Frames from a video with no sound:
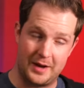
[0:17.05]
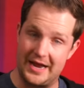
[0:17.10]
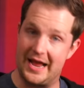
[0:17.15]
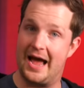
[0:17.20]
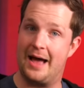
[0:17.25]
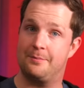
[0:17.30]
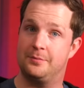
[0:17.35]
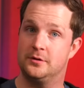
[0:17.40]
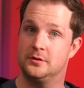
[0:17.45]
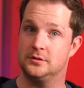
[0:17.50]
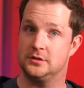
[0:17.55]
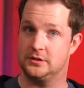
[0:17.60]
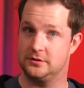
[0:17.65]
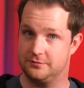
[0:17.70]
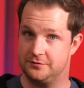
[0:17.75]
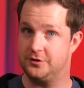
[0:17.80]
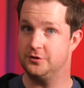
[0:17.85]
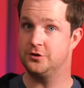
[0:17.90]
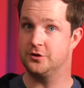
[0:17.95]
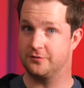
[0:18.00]
by Apple in
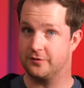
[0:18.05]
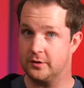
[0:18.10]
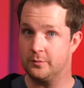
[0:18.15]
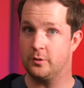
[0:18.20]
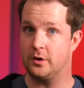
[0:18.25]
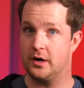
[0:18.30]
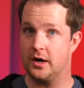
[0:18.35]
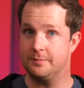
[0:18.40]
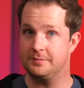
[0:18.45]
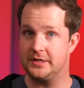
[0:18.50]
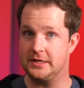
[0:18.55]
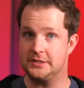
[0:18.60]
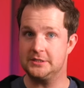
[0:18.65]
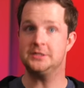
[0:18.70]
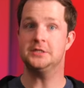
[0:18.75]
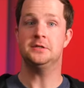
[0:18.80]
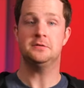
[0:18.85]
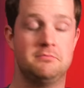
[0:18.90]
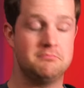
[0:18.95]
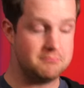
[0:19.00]
future firmware updates,